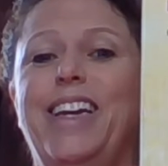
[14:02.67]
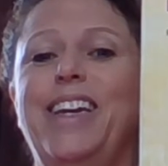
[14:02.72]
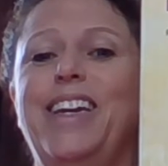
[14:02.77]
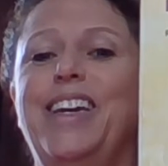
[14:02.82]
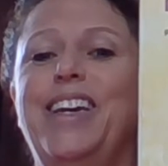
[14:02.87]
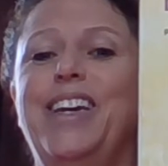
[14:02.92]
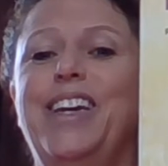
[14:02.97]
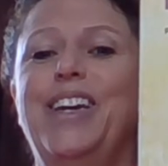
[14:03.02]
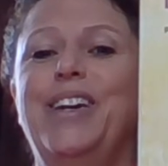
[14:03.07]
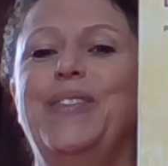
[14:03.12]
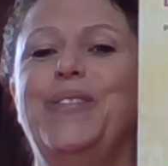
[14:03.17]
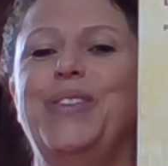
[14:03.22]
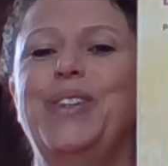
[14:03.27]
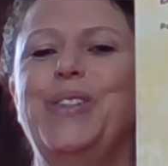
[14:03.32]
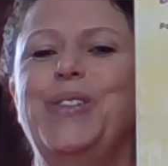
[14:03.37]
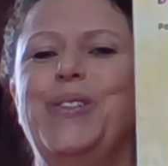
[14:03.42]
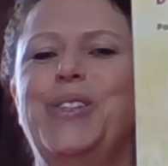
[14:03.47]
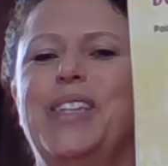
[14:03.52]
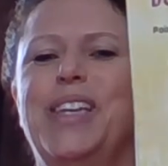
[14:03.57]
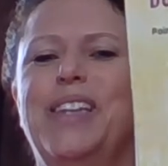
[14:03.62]
If
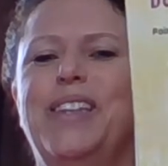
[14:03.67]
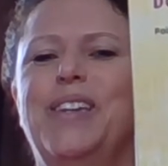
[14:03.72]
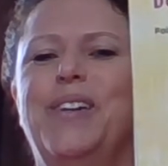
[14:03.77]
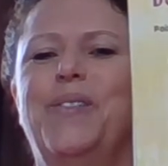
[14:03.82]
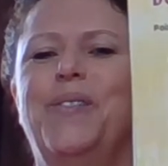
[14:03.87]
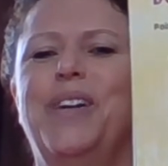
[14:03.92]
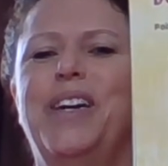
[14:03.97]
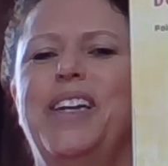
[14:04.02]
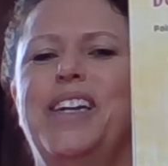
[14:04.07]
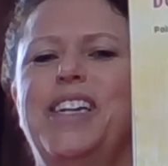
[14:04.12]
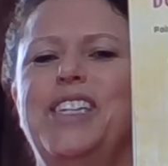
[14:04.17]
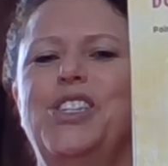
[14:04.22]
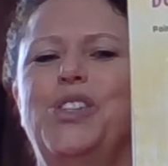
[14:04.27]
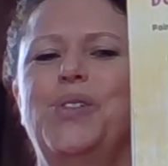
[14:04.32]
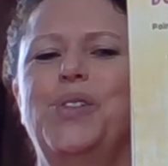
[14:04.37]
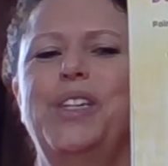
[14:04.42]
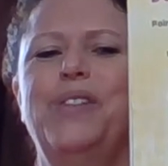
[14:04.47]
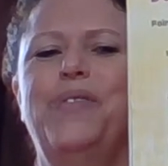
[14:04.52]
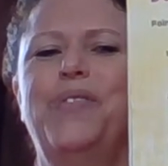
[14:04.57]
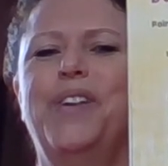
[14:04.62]
you said the red-eyed
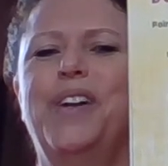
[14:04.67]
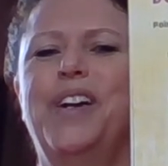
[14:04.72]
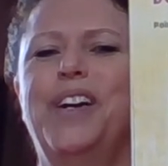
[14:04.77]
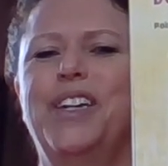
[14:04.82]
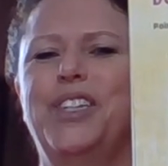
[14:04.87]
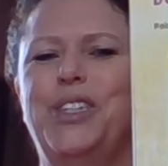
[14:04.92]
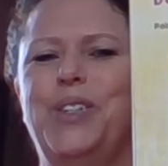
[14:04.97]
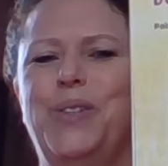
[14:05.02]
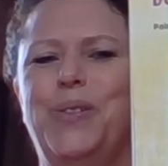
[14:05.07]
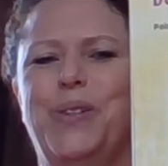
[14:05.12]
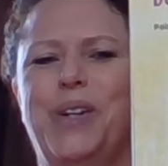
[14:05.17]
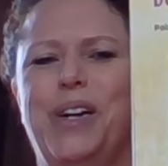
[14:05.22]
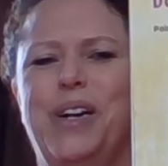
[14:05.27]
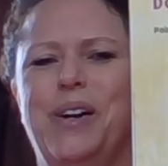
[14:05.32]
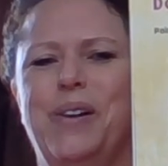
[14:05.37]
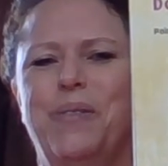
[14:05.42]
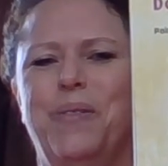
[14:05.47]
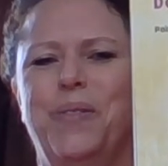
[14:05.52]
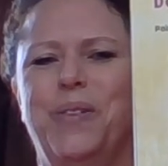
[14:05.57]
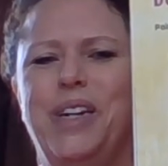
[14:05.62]
tree frog, you
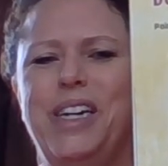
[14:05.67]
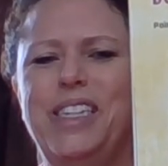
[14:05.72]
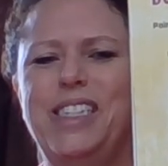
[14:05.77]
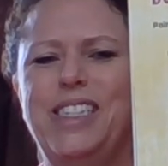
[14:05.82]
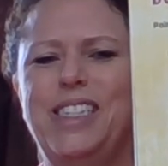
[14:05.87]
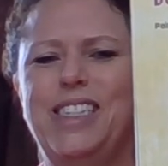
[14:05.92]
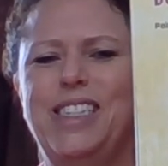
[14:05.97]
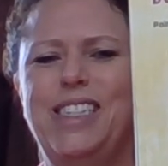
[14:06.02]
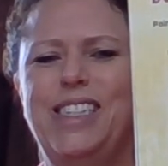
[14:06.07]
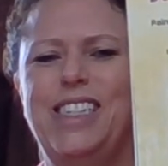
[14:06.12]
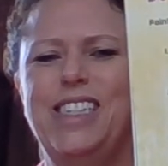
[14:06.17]
are right.